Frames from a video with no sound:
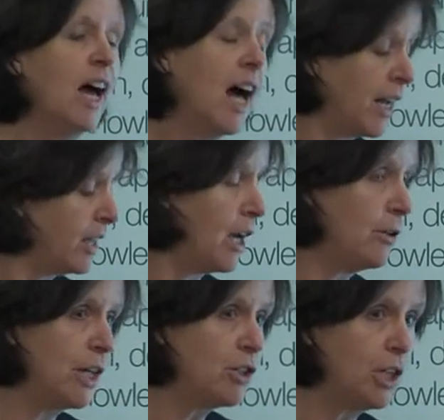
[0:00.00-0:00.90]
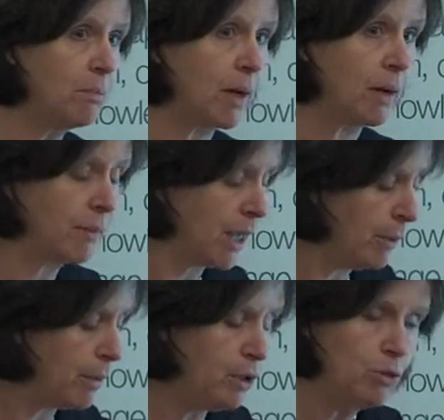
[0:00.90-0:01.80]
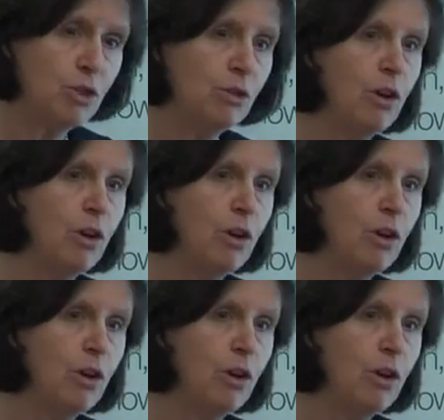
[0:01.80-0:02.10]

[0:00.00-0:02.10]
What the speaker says: And I know they're cheaper, but you do